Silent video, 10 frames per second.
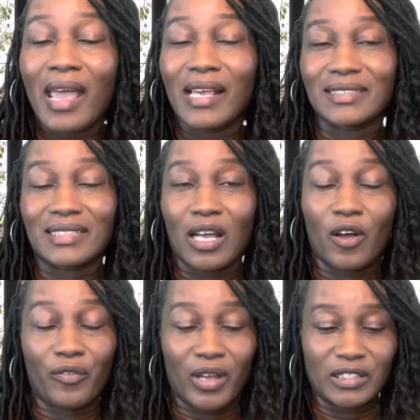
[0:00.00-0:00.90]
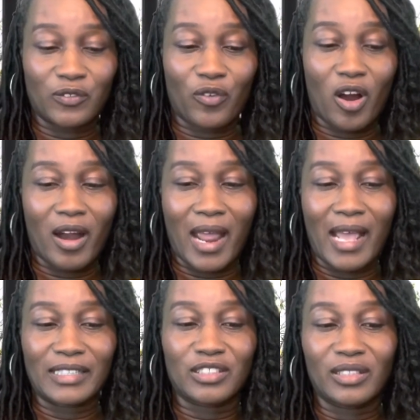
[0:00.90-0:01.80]
is of, as far
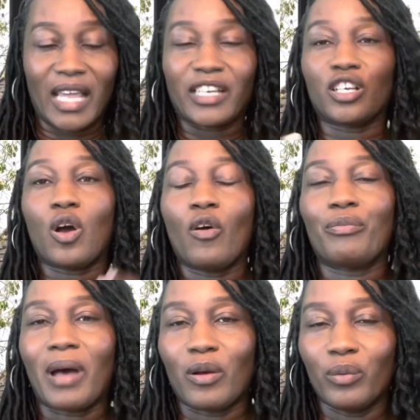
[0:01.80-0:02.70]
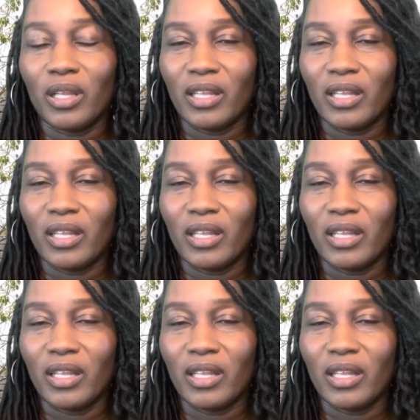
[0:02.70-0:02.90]
as letting go of my will,